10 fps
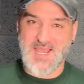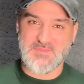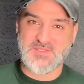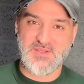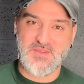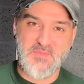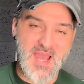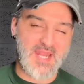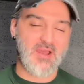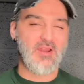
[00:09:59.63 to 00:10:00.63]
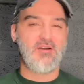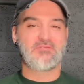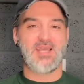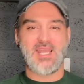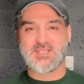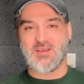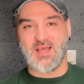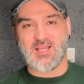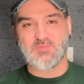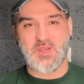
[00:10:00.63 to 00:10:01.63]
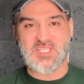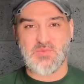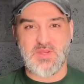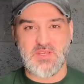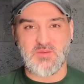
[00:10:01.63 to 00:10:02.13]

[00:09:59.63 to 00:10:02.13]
absolutely manic. I love days like that, especially when you